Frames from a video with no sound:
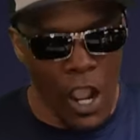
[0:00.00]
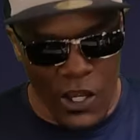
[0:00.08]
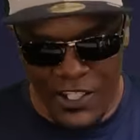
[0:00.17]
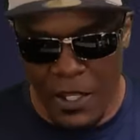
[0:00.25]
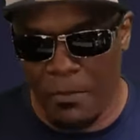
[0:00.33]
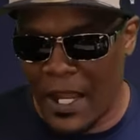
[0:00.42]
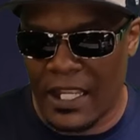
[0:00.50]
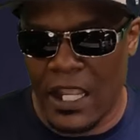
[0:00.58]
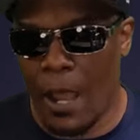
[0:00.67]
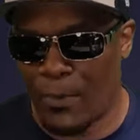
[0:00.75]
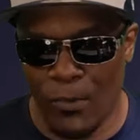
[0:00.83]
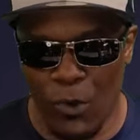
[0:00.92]
or somebody
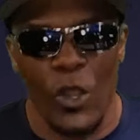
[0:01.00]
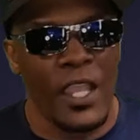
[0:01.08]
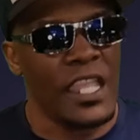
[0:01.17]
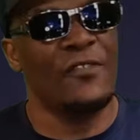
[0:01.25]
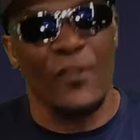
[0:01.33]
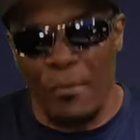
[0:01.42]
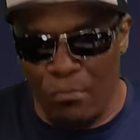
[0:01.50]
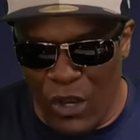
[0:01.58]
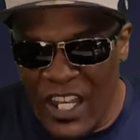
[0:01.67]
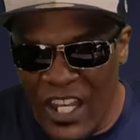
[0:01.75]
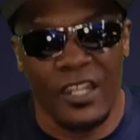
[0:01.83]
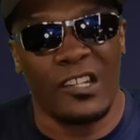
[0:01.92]
comparable, even
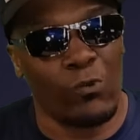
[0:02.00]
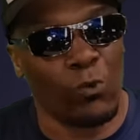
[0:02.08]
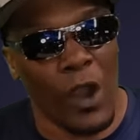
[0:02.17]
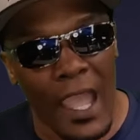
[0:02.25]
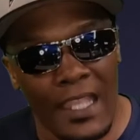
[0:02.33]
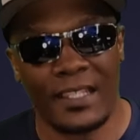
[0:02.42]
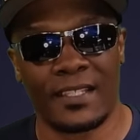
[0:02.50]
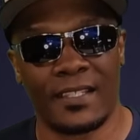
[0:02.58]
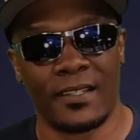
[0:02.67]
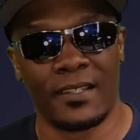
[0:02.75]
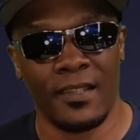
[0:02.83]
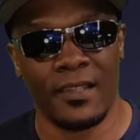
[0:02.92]
Brenden Rice.